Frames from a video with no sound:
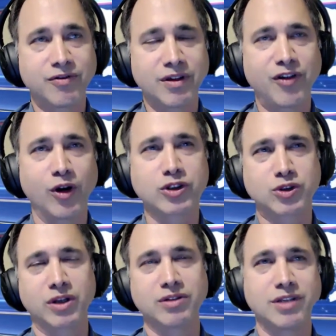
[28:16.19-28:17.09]
focused
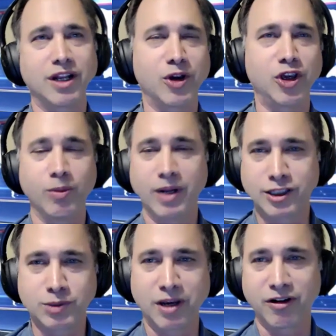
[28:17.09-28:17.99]
on you know human
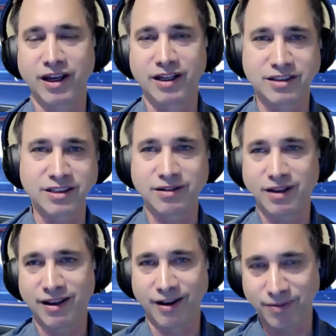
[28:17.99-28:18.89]
experience
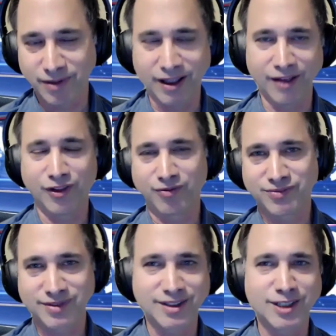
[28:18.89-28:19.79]
you know if you
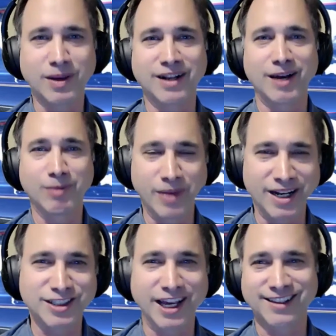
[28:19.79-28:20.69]
spend a couple
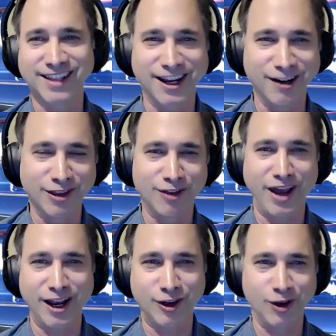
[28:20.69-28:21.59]
minutes out there in the
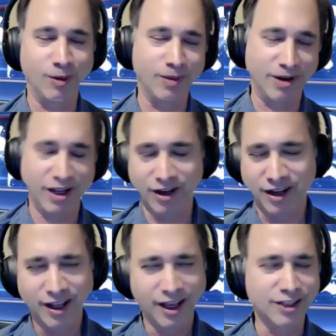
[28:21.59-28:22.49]
vacuum and and
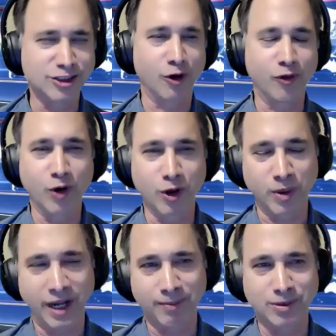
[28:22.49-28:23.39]
and so forth
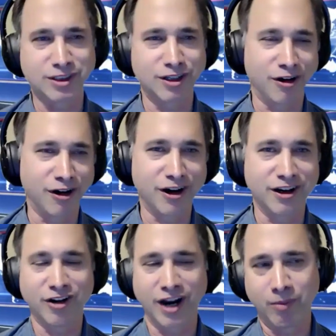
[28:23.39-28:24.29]
what happens to your heart and
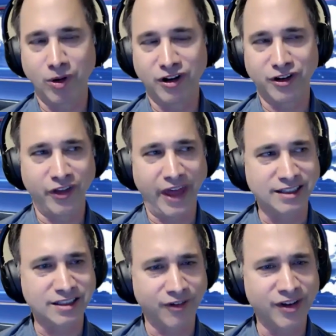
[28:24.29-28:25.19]
your eyeball and all
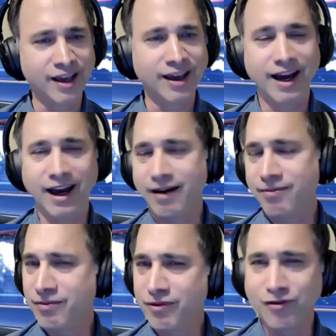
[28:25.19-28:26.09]
that stuff uh,
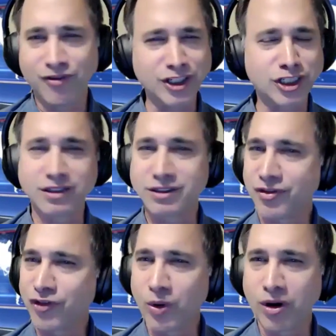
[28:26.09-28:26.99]
visions
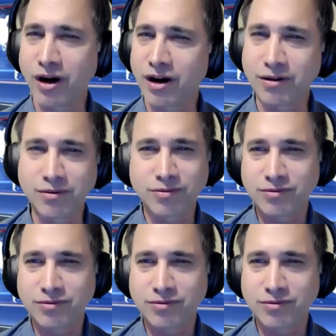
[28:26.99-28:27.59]
for